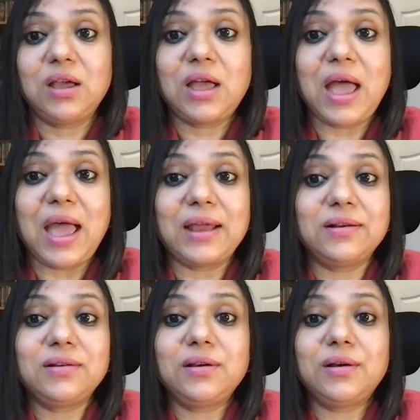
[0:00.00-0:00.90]

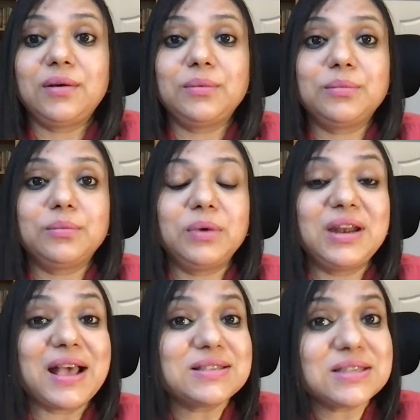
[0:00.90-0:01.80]
and uh, it
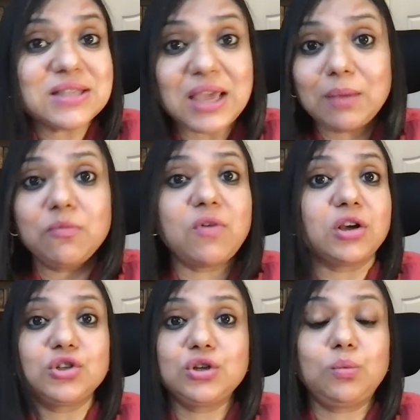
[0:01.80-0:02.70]
has the same
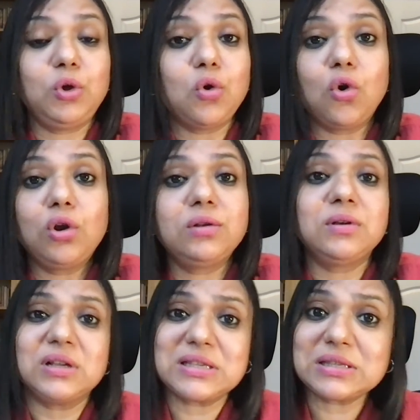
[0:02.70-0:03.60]
function we all
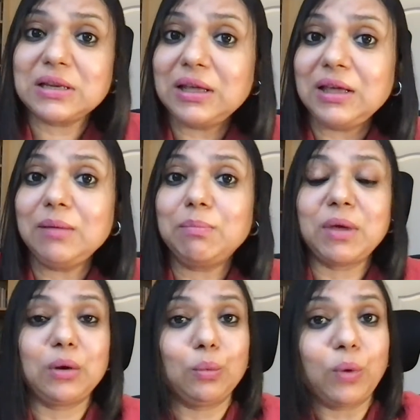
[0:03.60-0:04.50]
sleep
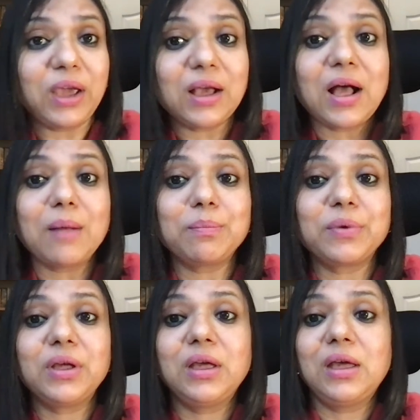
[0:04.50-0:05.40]
and wake up
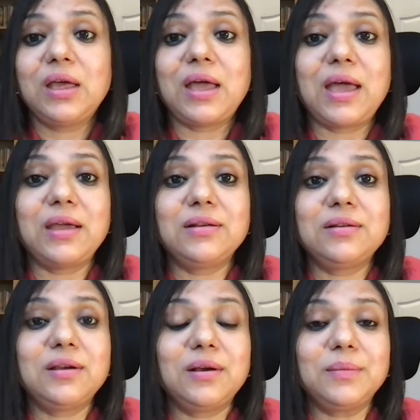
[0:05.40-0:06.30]

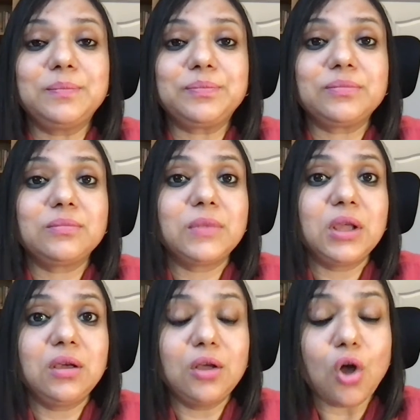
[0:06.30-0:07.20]
and uh,
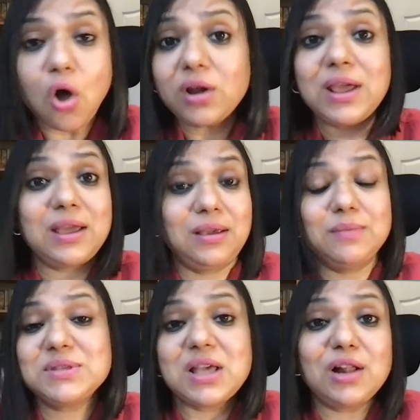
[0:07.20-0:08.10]
god
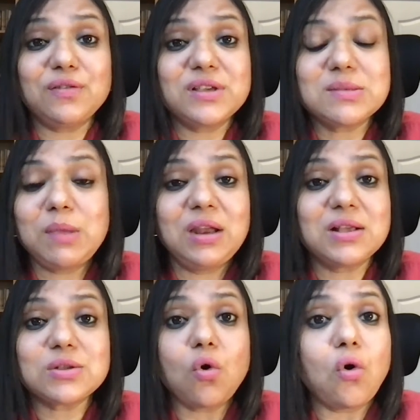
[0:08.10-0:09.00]
himself has made
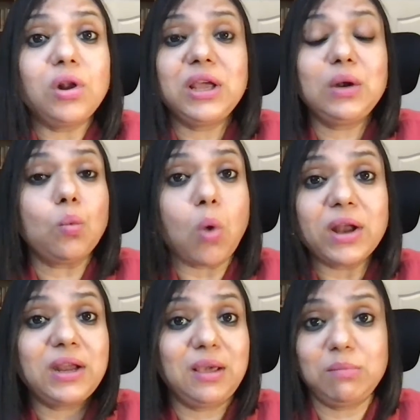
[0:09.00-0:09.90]
us all in
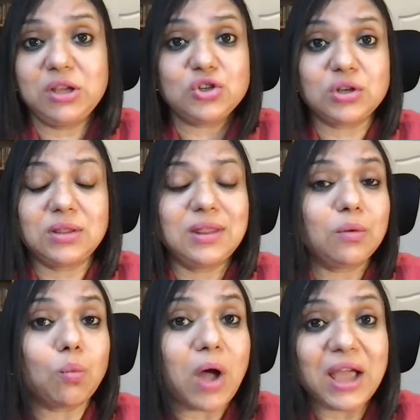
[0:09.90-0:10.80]
one image
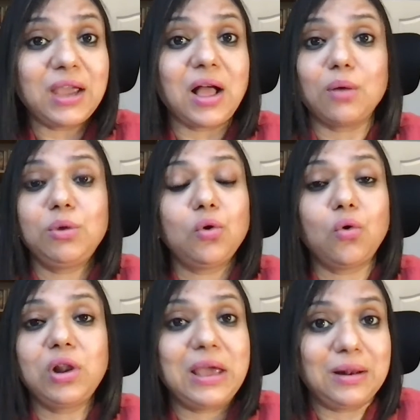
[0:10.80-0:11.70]
then why are we
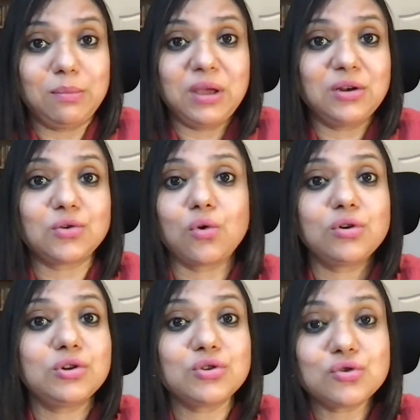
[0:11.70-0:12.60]
all hell-bent
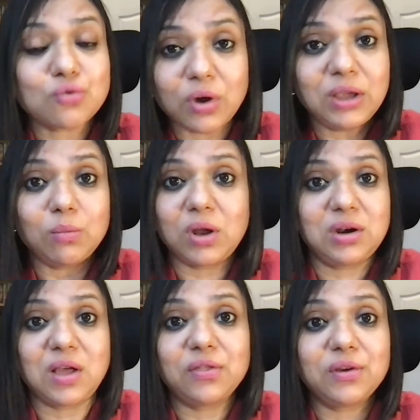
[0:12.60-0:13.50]
on destroying one
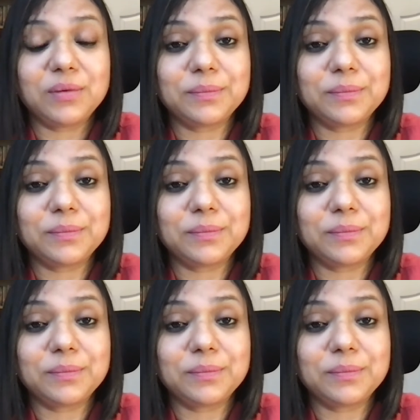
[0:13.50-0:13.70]
another